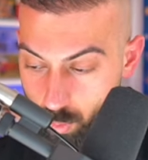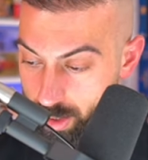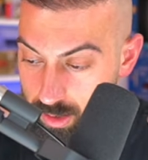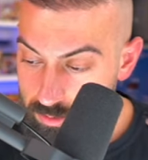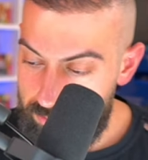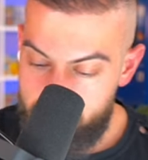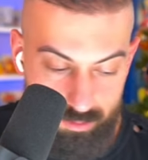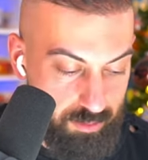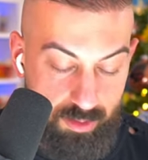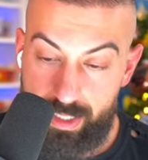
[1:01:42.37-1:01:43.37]
Well,
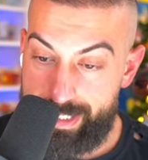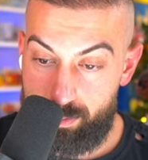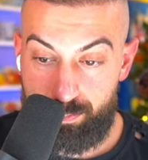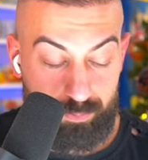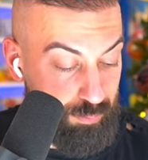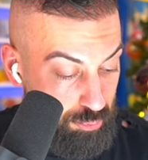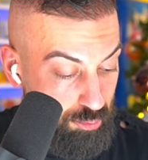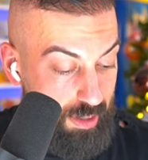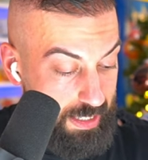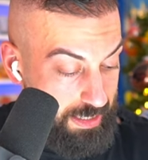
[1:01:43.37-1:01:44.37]
that's
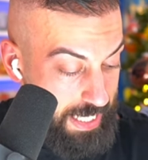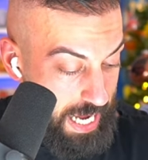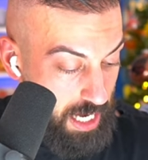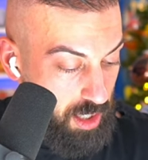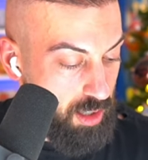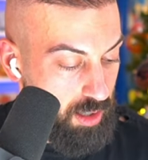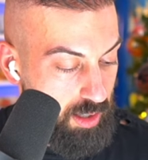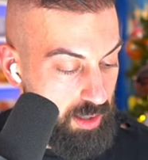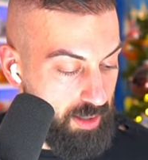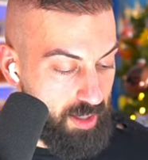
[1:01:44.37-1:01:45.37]
pretty dang
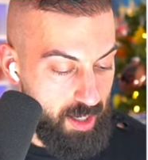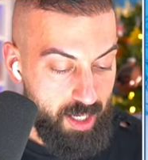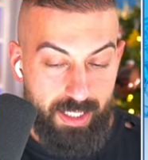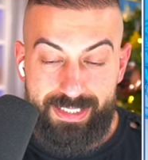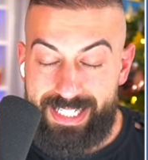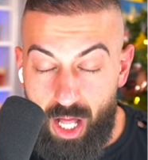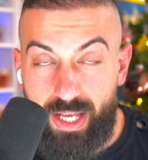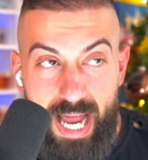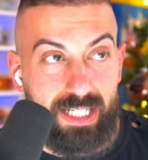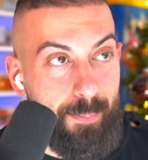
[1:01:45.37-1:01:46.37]
good.
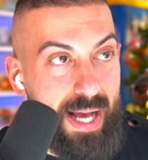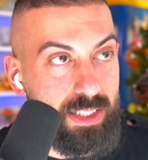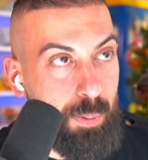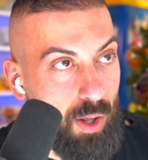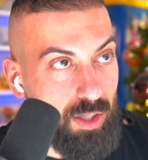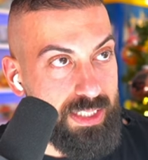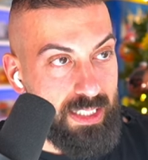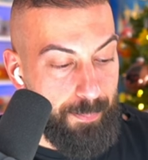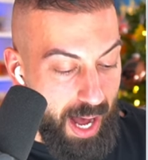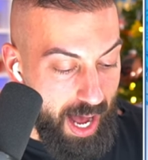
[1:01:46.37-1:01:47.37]
Still getting the best pulls
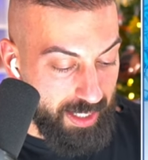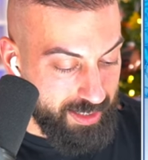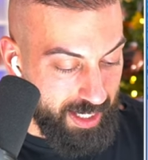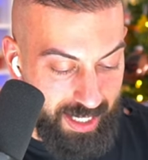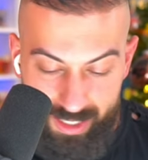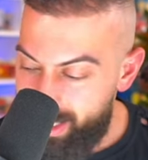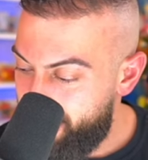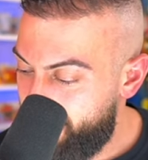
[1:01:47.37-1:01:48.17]
in the box. Like...